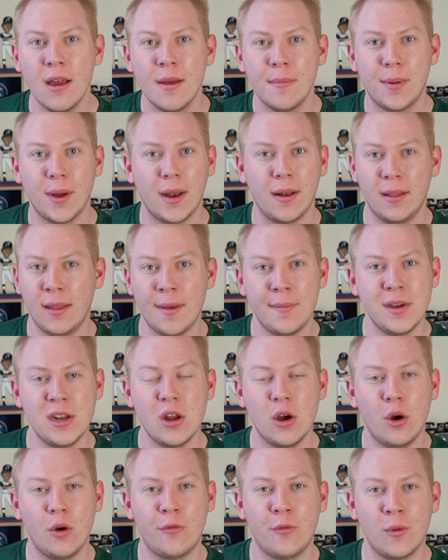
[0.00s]
But let me
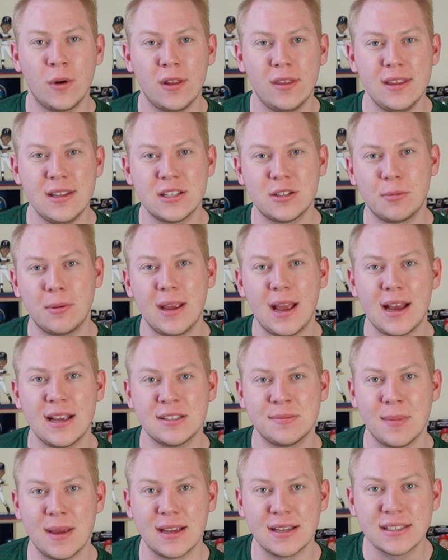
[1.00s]
know if one of these three
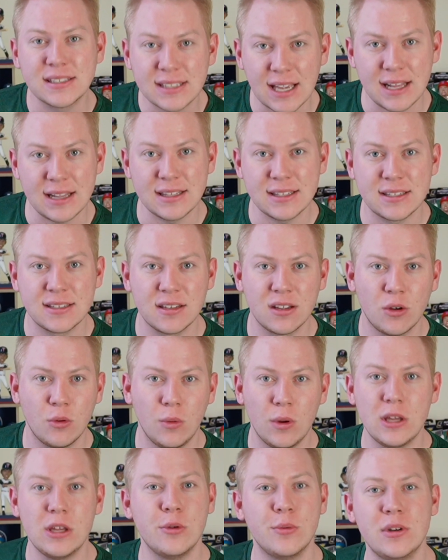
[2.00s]
guys makes sense,
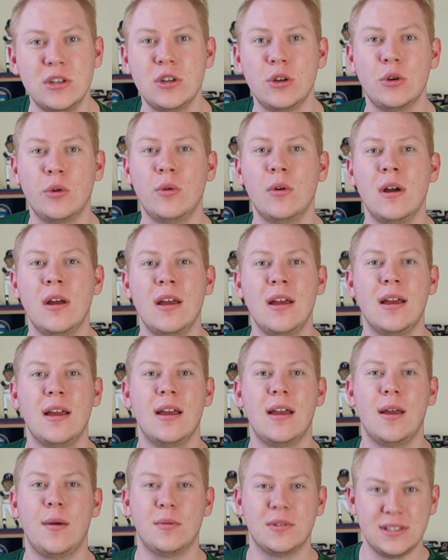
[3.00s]
what you would do,
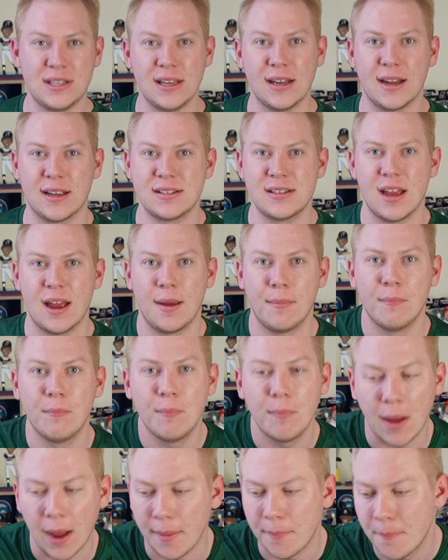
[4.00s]
and we'll see you next time.
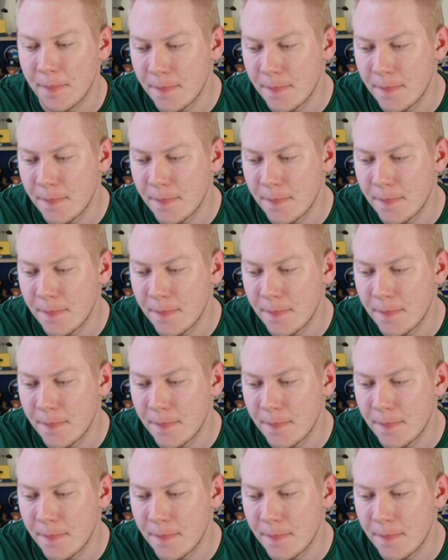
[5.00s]
Bye.